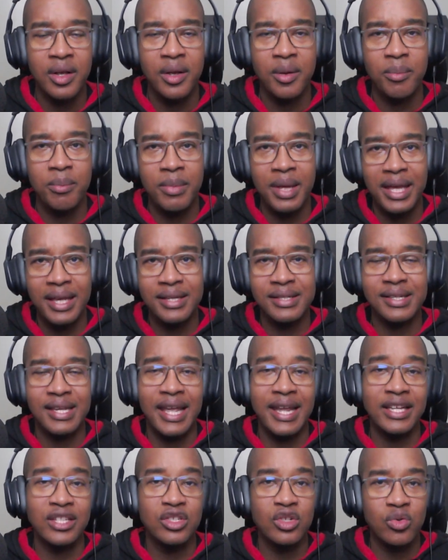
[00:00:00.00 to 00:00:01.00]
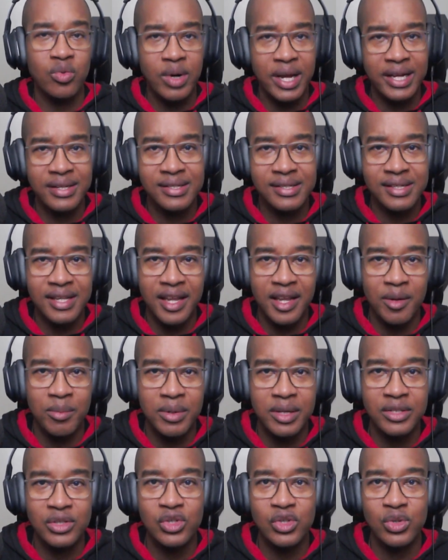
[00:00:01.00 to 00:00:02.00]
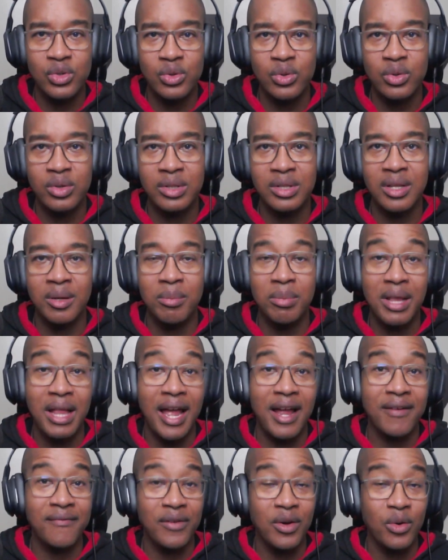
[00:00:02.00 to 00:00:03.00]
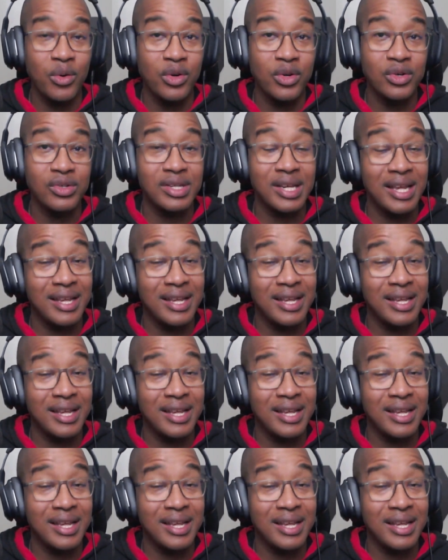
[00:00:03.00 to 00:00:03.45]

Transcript: makes a direct statement to the Black voters.